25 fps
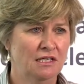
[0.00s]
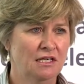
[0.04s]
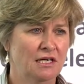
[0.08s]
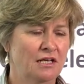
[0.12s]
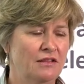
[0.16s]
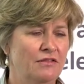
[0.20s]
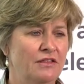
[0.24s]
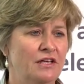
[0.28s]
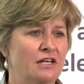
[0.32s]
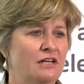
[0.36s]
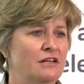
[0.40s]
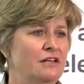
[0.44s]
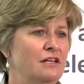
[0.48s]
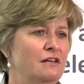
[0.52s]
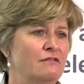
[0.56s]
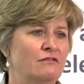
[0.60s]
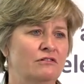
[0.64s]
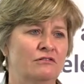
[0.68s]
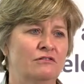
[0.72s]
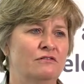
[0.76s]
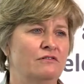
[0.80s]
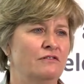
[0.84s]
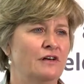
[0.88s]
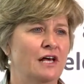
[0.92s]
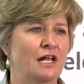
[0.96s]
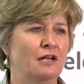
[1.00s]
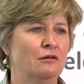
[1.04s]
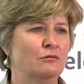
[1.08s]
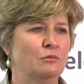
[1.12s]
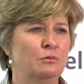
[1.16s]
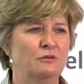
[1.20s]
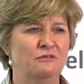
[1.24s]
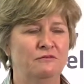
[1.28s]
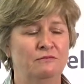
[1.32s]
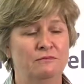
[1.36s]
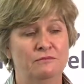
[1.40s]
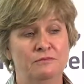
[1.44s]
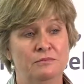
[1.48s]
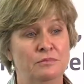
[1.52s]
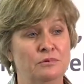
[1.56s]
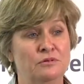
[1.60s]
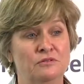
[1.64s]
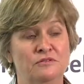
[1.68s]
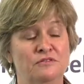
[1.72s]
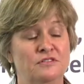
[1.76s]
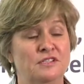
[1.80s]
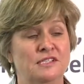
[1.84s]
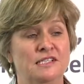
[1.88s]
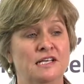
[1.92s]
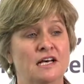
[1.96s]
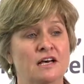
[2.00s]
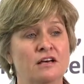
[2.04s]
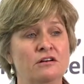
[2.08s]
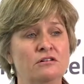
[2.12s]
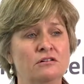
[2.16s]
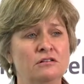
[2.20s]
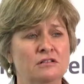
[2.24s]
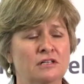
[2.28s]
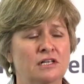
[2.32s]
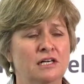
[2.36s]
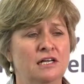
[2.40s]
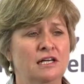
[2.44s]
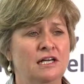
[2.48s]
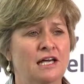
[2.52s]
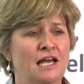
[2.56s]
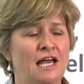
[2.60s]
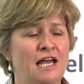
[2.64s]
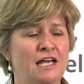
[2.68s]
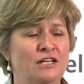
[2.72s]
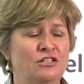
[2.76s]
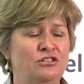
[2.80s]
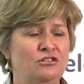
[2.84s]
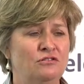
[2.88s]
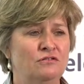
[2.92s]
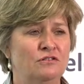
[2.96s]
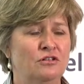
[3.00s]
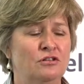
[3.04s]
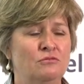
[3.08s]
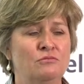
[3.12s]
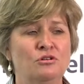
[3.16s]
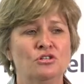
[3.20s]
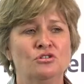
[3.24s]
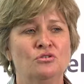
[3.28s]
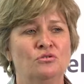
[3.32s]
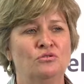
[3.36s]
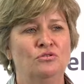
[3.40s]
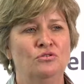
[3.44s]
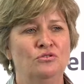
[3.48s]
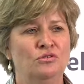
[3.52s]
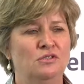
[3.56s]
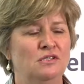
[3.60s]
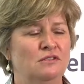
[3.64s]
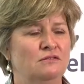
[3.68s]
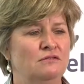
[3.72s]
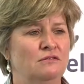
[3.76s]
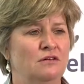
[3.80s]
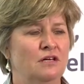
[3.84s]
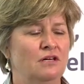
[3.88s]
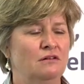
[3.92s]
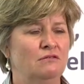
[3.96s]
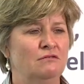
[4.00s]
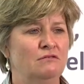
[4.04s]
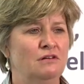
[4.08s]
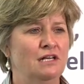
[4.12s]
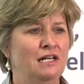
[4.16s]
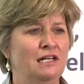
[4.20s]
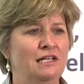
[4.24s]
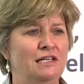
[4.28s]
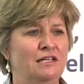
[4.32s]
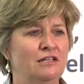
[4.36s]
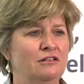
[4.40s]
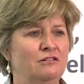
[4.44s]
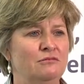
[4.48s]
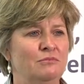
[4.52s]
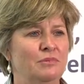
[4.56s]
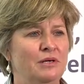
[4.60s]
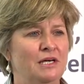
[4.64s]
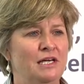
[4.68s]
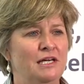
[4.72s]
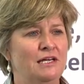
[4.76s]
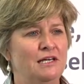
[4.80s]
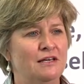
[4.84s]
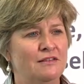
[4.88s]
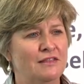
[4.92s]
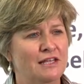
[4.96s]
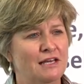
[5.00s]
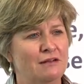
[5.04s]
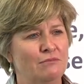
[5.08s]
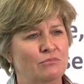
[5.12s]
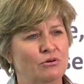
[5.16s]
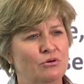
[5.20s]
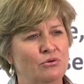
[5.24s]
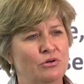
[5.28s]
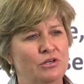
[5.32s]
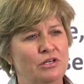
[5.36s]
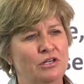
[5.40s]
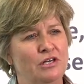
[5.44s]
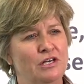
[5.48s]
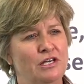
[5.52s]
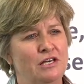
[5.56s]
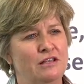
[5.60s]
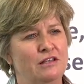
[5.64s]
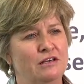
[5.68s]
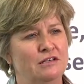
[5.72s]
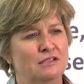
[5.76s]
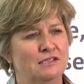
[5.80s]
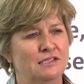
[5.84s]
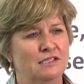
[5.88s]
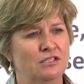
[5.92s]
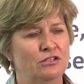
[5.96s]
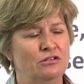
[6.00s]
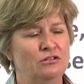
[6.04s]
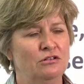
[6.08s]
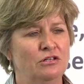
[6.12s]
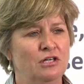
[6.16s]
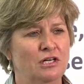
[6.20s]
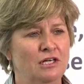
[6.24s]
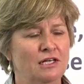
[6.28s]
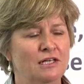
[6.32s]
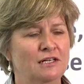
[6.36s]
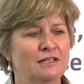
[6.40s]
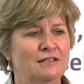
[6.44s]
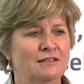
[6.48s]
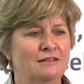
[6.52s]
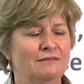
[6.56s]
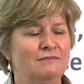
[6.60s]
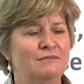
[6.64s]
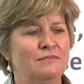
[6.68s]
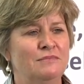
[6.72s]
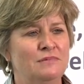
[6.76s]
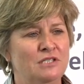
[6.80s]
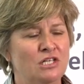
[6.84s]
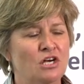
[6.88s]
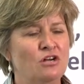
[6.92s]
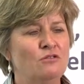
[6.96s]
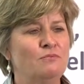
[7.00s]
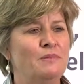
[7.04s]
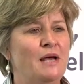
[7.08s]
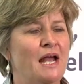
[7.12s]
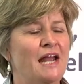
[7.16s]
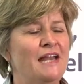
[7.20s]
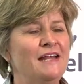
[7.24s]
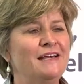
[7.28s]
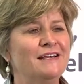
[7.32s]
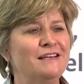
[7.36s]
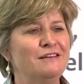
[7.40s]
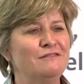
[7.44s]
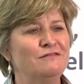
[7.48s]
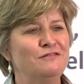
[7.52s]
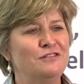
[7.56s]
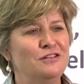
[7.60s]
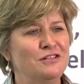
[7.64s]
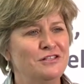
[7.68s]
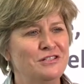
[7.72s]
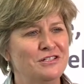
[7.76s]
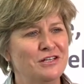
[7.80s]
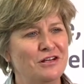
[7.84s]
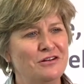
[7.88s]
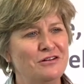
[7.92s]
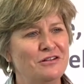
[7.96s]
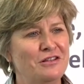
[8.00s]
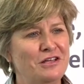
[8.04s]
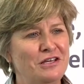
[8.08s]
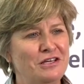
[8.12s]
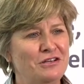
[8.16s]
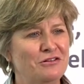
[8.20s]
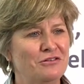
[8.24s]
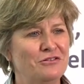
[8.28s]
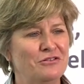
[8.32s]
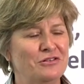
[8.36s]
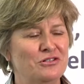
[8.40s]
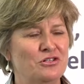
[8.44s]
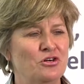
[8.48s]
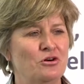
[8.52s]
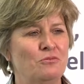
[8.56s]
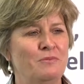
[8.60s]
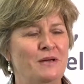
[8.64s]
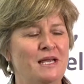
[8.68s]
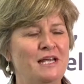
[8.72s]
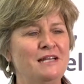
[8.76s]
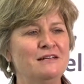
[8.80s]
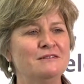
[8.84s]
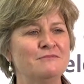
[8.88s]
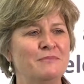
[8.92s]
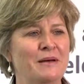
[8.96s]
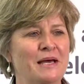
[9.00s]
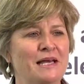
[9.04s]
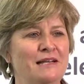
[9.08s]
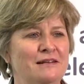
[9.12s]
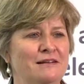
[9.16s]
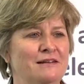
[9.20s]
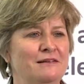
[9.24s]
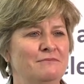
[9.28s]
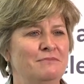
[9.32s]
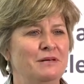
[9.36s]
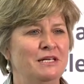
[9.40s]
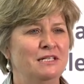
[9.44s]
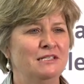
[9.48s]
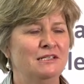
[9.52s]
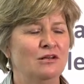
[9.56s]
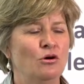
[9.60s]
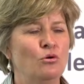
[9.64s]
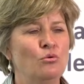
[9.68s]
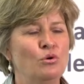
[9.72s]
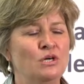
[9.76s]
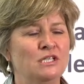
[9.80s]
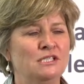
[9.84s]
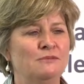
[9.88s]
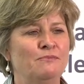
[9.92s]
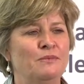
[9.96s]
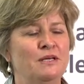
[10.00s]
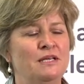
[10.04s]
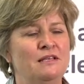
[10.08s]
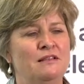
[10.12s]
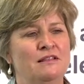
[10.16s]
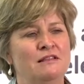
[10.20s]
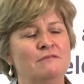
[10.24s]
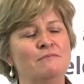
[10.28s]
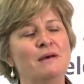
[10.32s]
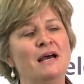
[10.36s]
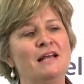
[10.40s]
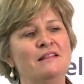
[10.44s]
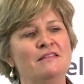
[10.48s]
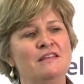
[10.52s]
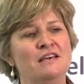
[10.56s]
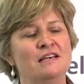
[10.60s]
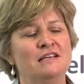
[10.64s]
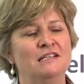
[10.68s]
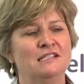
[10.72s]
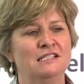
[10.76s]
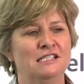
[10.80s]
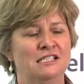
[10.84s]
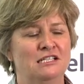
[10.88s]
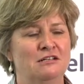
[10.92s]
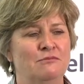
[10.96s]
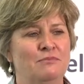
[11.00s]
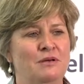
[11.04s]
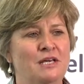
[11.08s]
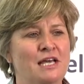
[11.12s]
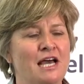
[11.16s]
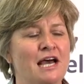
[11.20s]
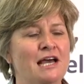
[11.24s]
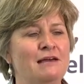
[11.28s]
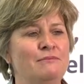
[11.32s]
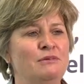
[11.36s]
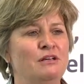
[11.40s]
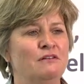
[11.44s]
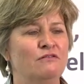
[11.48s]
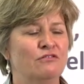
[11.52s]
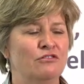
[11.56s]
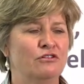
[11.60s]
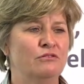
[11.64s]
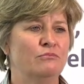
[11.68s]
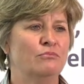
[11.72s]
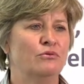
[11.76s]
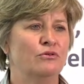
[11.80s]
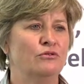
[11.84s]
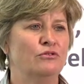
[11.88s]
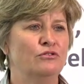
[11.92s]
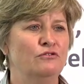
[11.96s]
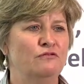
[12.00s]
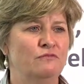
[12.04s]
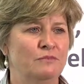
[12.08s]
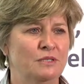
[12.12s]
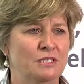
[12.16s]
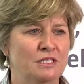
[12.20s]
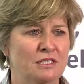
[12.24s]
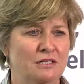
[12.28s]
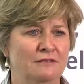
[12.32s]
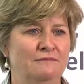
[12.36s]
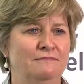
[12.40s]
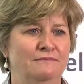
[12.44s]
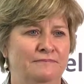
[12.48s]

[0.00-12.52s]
that are never available for sale, and your commercial user are rarely going to be at that point either. So don't panic if you don't think you're at the top end, but always the main thing is to be aiming for improvement.